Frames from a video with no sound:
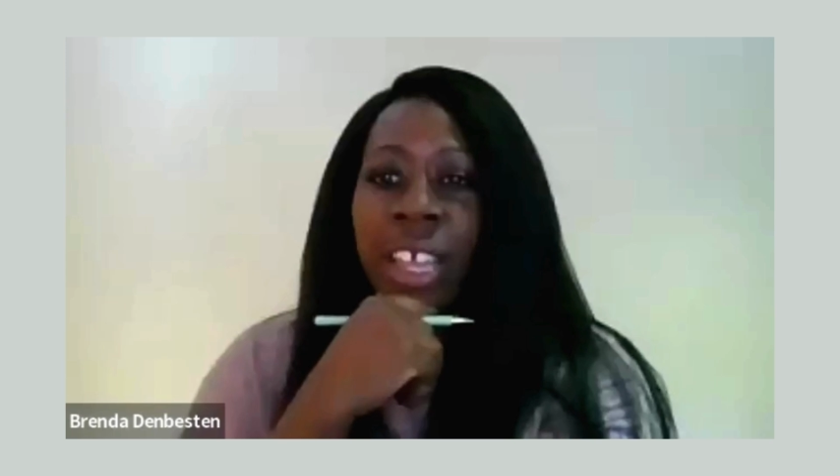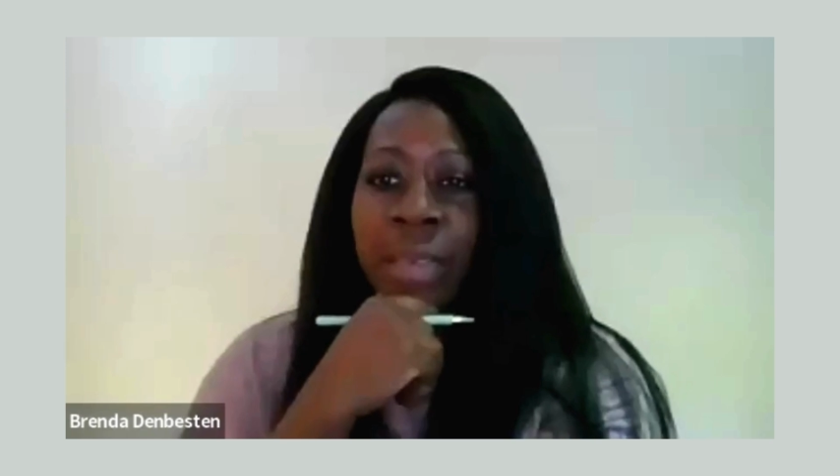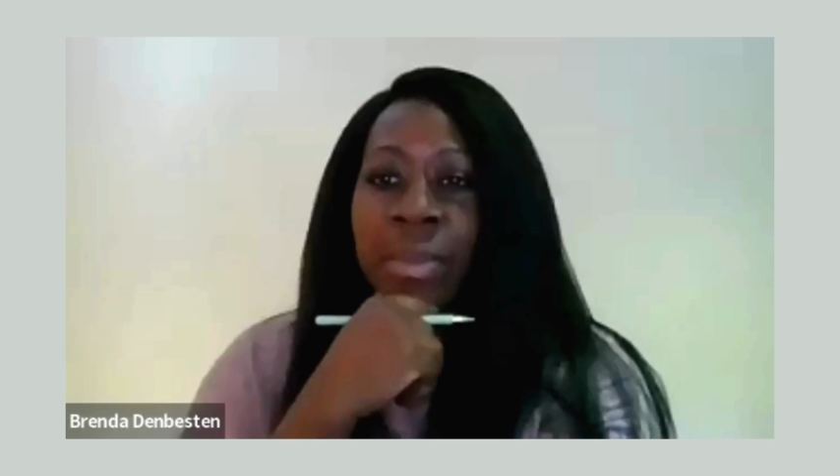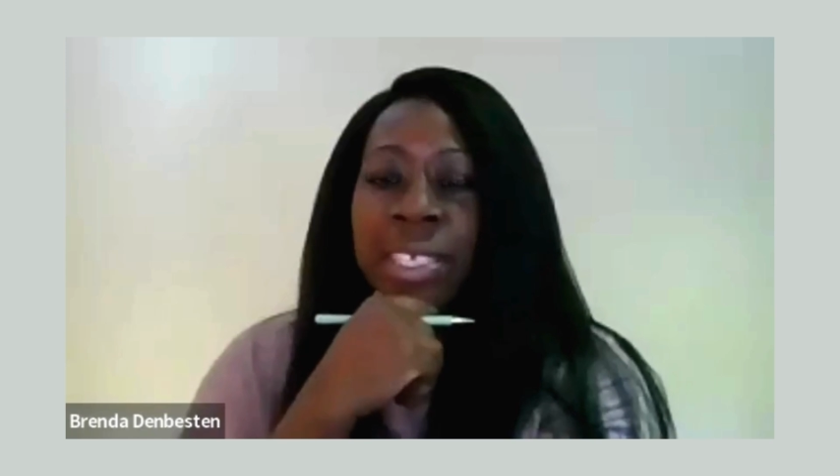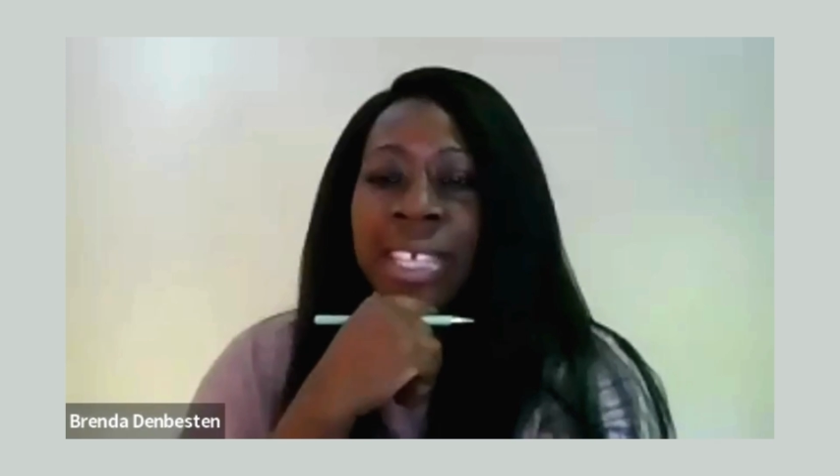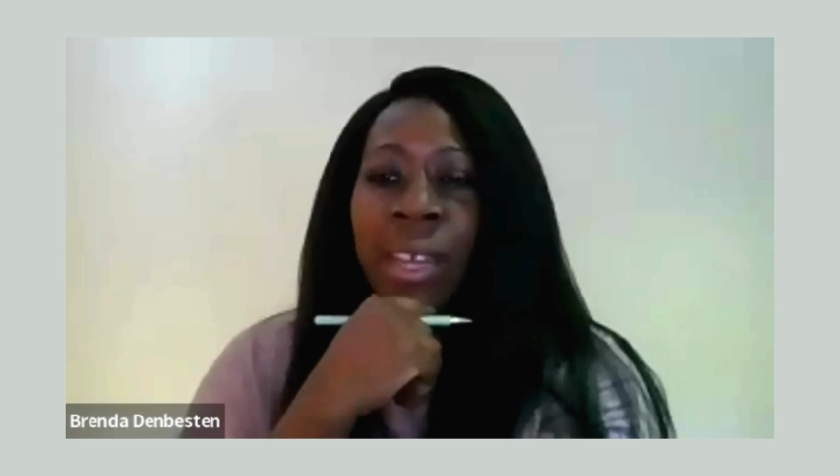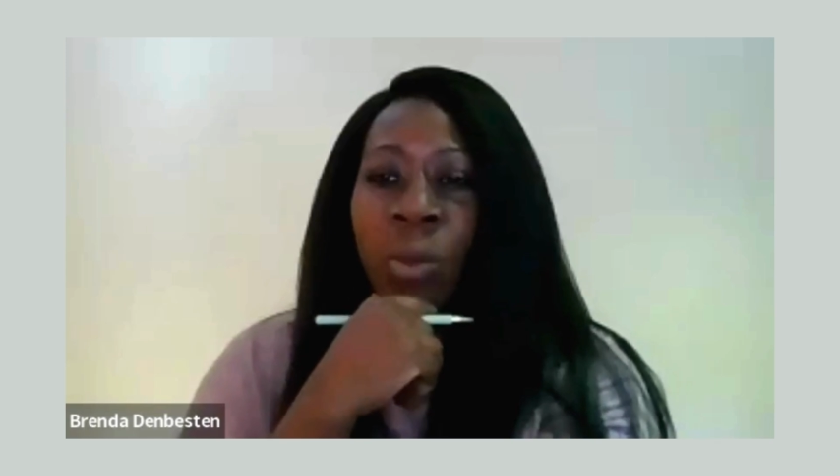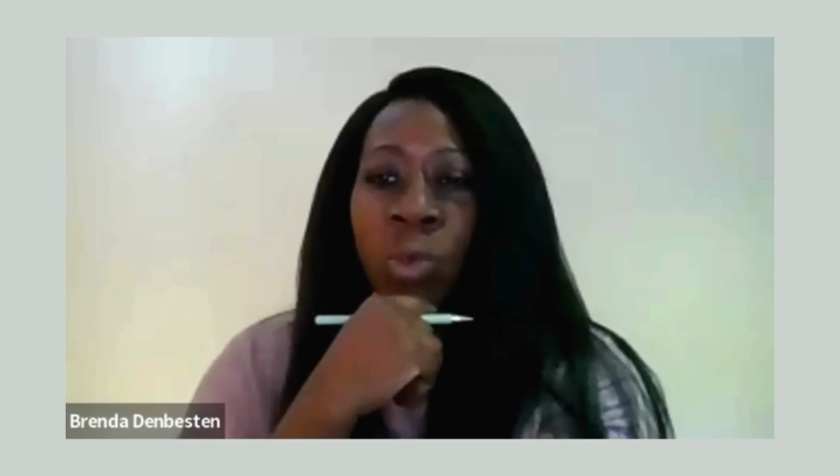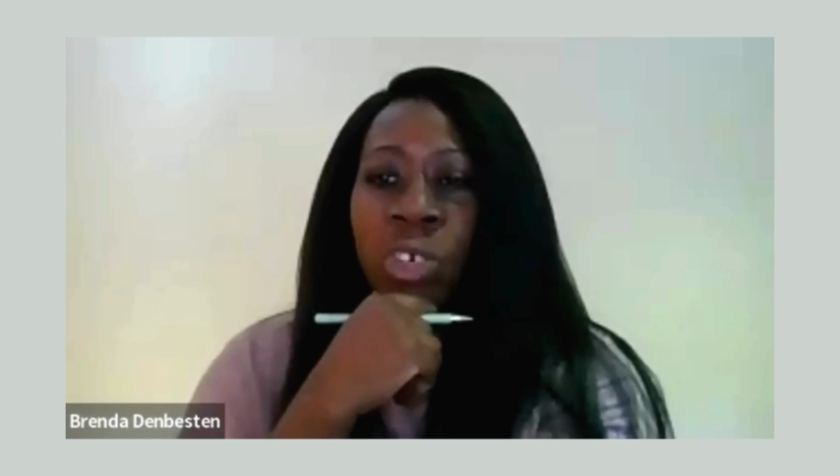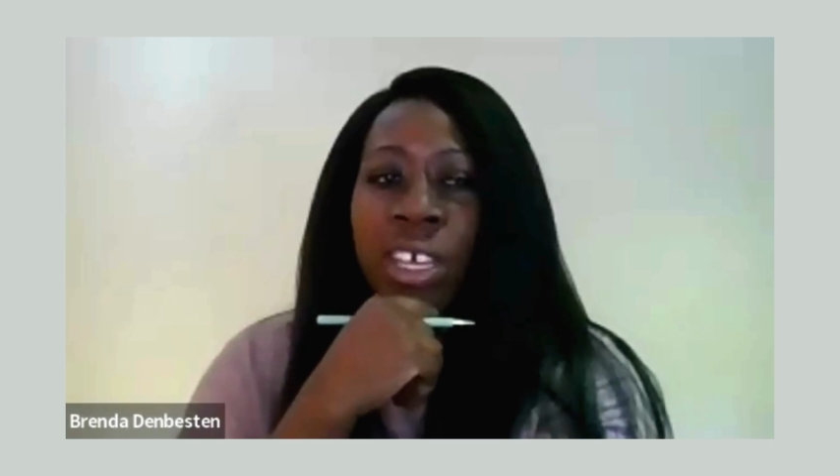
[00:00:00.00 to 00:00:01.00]
like micellar
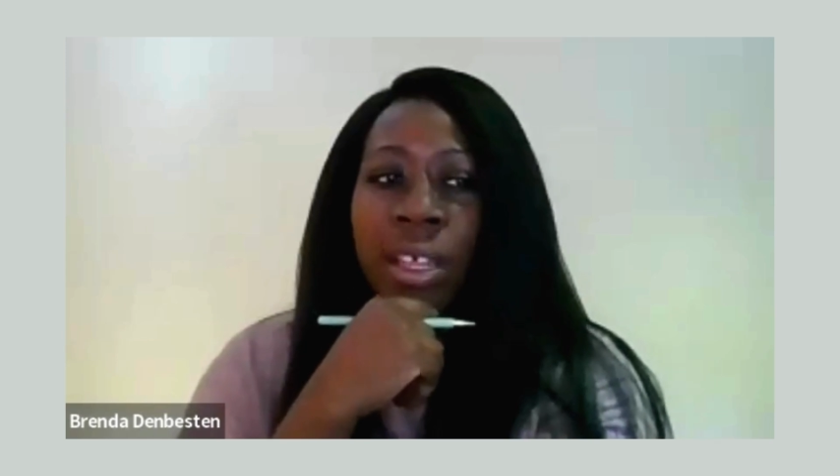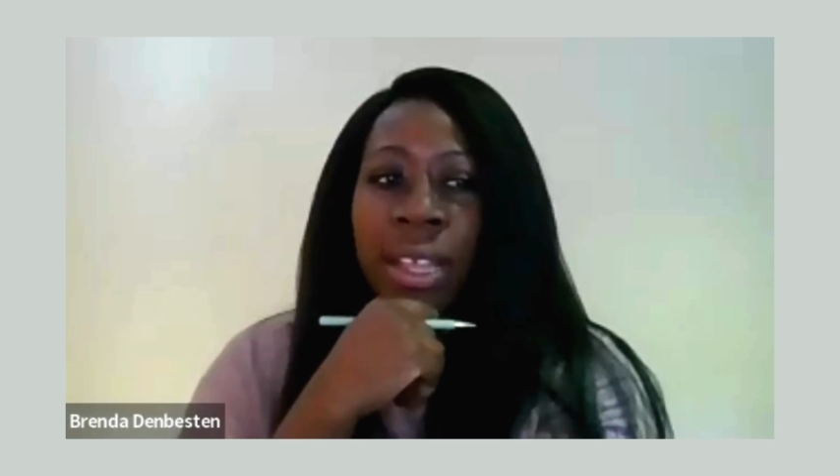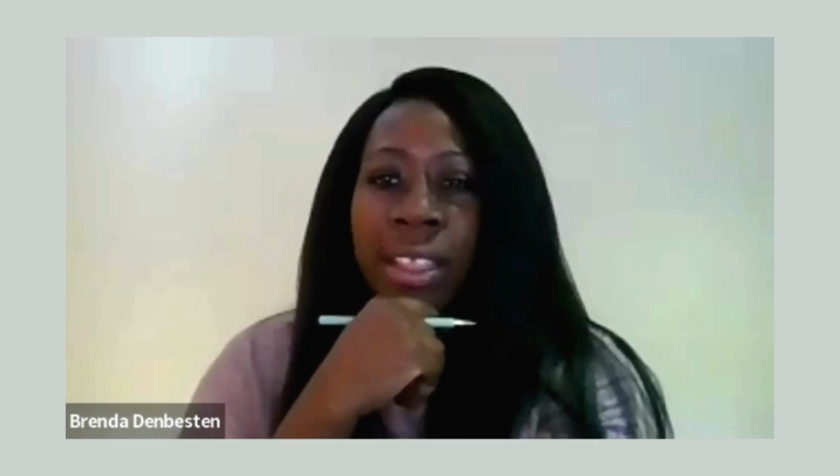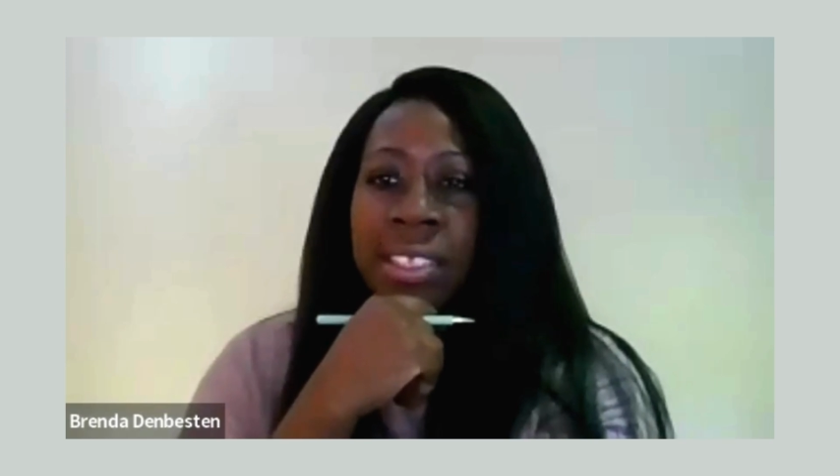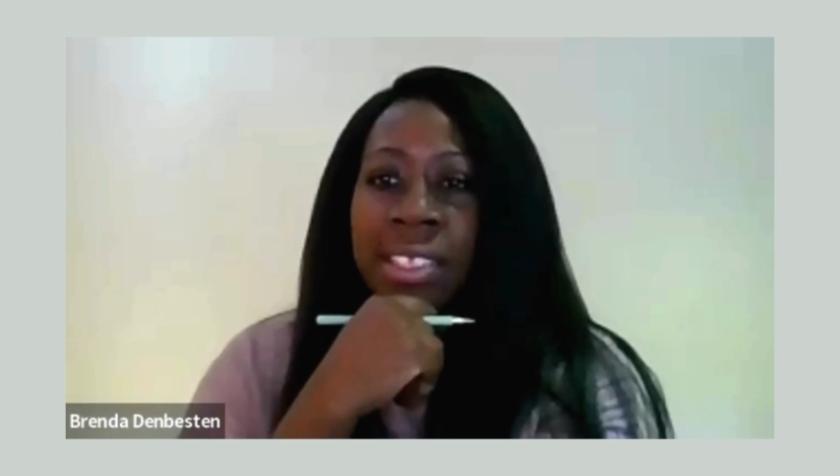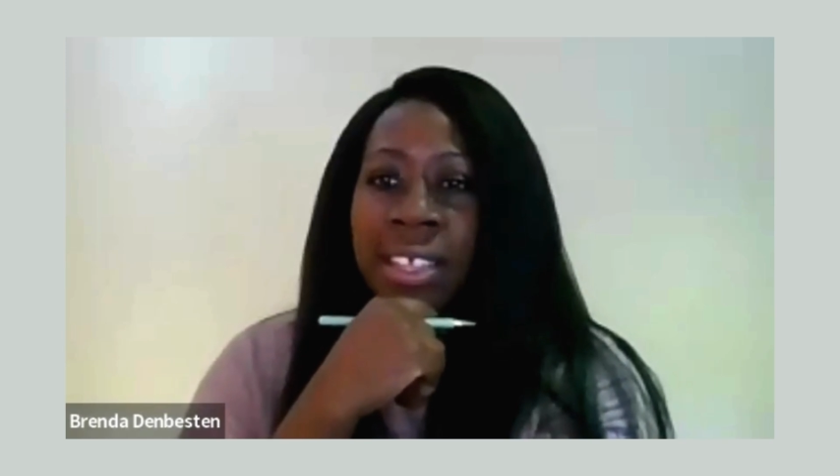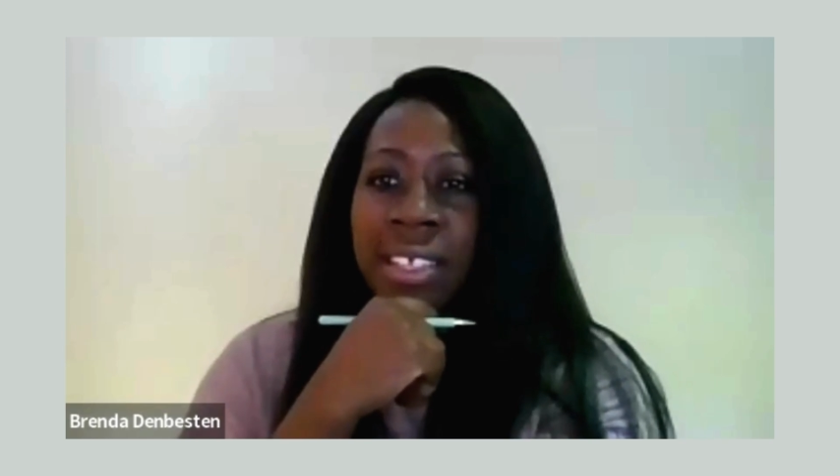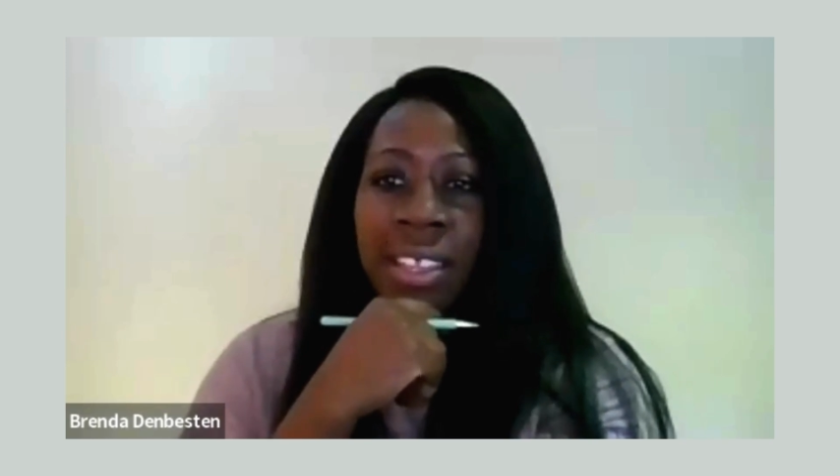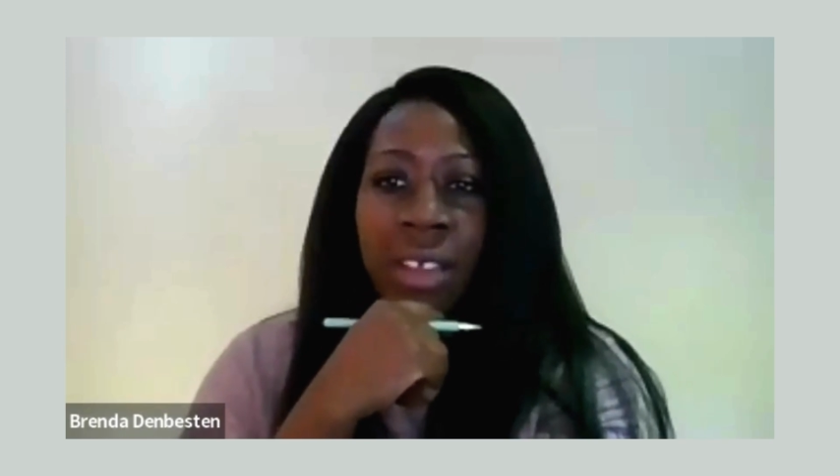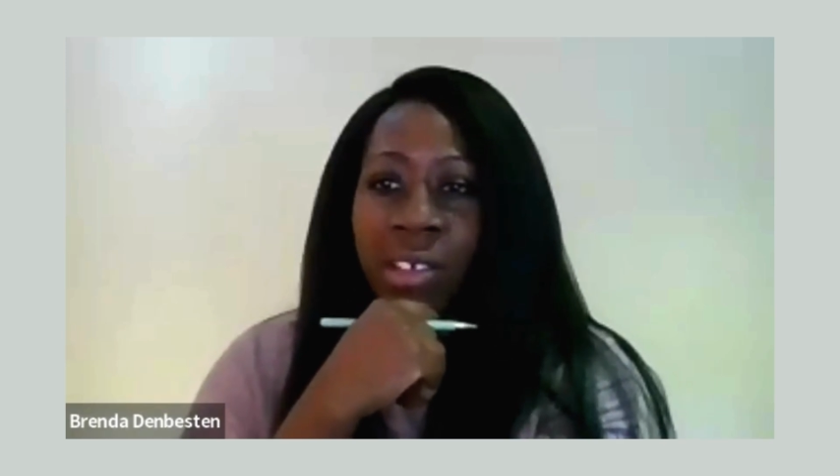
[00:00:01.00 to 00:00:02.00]
water, like this, is
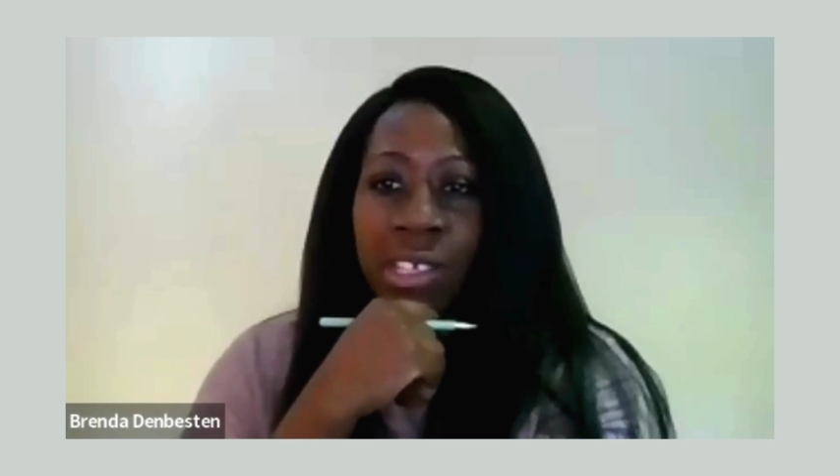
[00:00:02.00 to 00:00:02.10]
that how you